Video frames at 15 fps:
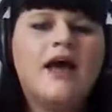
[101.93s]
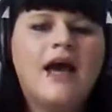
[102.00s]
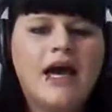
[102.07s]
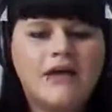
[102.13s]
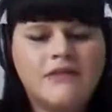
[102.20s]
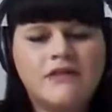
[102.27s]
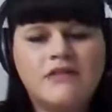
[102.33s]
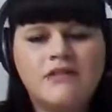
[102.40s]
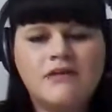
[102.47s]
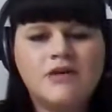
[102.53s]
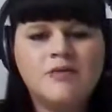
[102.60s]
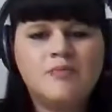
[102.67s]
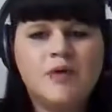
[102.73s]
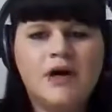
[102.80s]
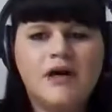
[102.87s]
and the
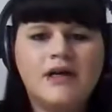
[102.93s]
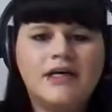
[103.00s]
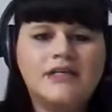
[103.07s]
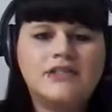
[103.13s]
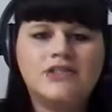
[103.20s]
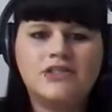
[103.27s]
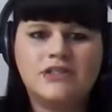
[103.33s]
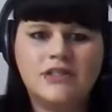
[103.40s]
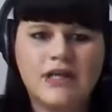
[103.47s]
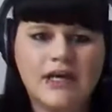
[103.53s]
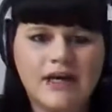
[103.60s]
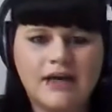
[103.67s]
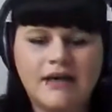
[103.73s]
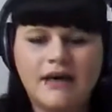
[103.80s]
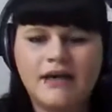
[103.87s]
third part is just
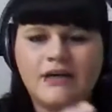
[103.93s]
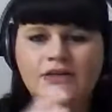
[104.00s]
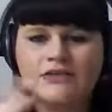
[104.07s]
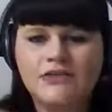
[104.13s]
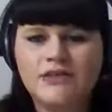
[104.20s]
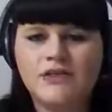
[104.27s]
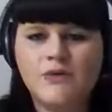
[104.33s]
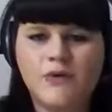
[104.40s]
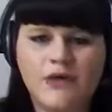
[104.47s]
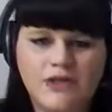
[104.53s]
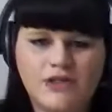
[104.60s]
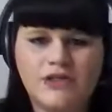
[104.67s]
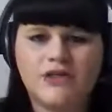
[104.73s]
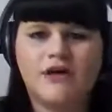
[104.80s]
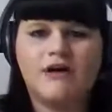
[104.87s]
a
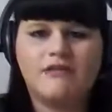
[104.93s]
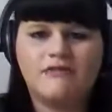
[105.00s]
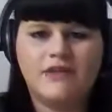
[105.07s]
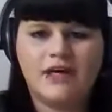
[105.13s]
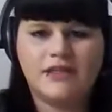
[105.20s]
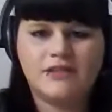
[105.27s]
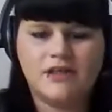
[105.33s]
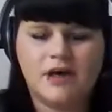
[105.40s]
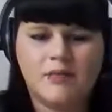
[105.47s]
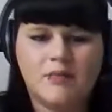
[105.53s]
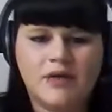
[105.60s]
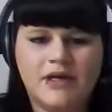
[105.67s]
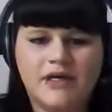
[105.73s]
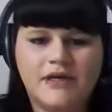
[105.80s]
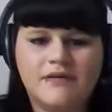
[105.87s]
continuation of that
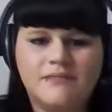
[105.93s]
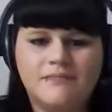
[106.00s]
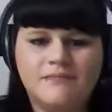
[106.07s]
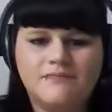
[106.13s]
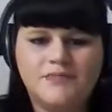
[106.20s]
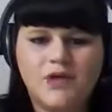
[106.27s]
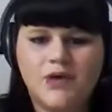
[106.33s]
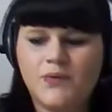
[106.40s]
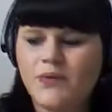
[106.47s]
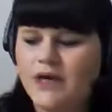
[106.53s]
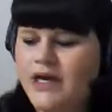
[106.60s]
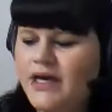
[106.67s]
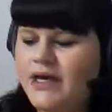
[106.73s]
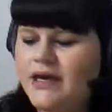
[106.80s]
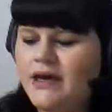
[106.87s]
topic.
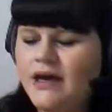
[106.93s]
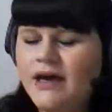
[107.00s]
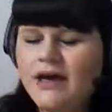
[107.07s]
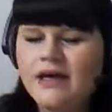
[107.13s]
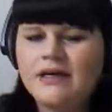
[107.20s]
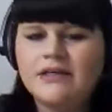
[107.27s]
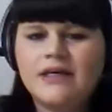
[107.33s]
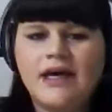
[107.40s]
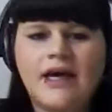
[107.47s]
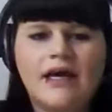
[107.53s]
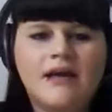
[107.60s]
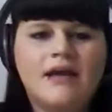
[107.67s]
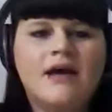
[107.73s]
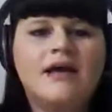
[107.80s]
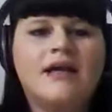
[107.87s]
Okay? And
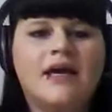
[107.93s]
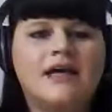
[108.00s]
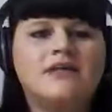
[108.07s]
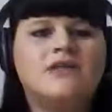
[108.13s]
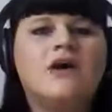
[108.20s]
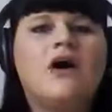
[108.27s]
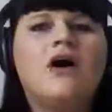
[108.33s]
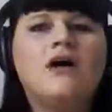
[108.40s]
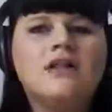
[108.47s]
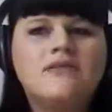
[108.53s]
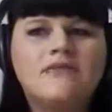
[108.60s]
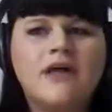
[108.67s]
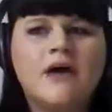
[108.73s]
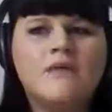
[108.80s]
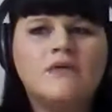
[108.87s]
again, all of
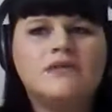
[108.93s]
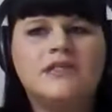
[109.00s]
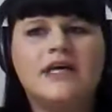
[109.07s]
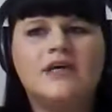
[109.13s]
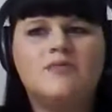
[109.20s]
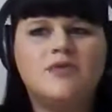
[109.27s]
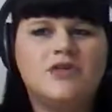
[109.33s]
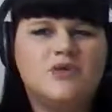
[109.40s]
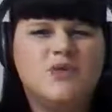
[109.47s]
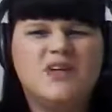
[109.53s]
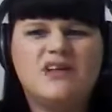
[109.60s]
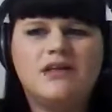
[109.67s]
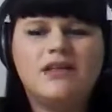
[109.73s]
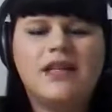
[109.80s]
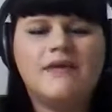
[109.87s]
that will take between
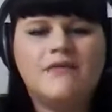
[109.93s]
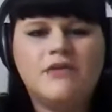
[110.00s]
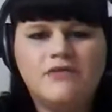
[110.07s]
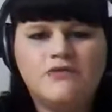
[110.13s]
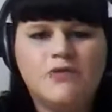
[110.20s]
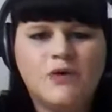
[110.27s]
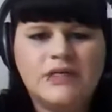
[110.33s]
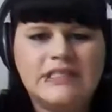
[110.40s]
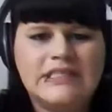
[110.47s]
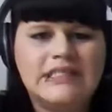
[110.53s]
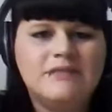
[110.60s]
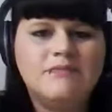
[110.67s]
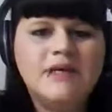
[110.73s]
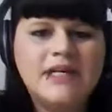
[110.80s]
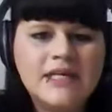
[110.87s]
11 and 14
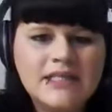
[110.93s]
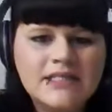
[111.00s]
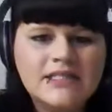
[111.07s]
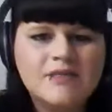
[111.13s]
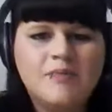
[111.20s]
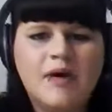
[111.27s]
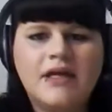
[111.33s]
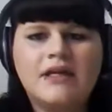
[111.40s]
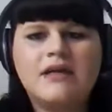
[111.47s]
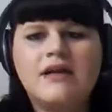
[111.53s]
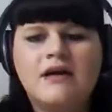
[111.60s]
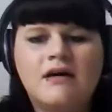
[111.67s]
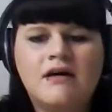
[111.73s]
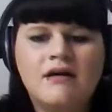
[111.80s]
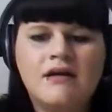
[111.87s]
minutes, depending
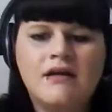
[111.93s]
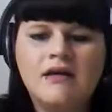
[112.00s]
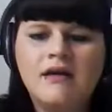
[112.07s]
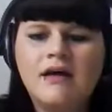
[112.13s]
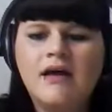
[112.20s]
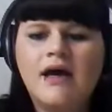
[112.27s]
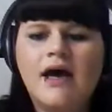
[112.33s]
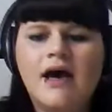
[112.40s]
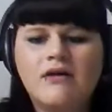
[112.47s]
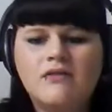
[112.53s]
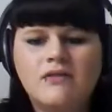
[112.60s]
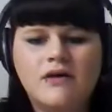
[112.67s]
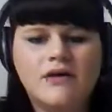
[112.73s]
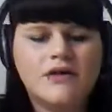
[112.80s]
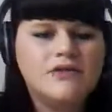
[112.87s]
on how
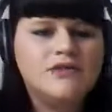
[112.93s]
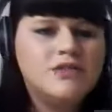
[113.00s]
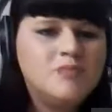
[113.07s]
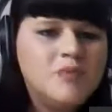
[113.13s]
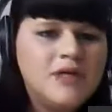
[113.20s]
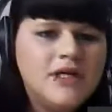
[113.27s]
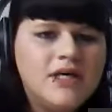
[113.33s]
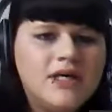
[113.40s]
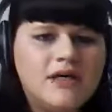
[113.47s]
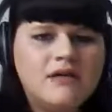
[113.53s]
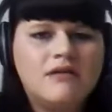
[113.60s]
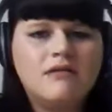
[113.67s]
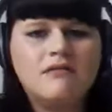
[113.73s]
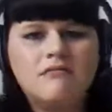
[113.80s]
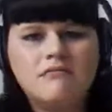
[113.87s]
long you speak
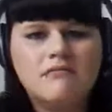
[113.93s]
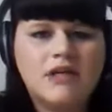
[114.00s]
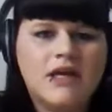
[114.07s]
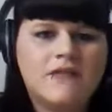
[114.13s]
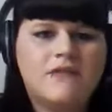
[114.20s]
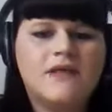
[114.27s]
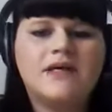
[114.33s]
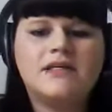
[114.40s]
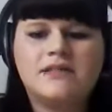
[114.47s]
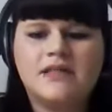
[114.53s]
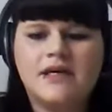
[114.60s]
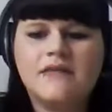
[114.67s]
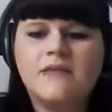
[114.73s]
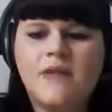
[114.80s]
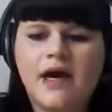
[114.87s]
and things
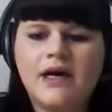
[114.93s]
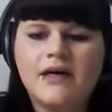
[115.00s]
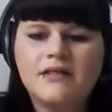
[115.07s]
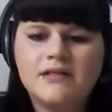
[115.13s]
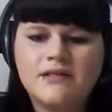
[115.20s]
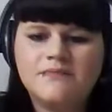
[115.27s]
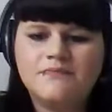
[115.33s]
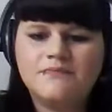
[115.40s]
like that.